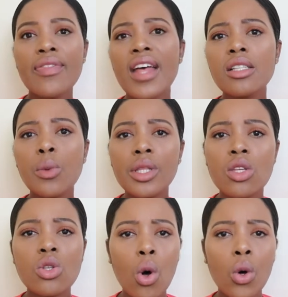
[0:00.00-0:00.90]
And that's what
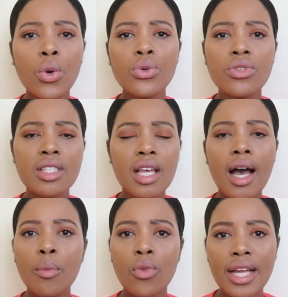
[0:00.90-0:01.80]
this whole
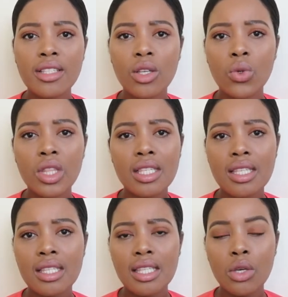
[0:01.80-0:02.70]
writing your
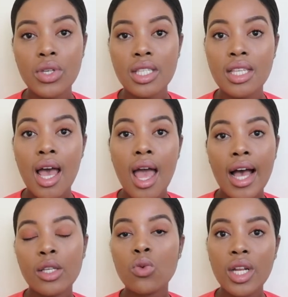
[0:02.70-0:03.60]
thesis series
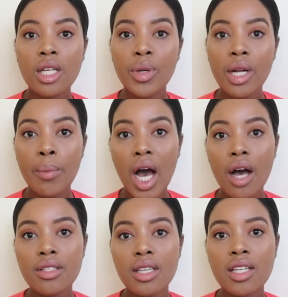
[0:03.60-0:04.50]
has really been about.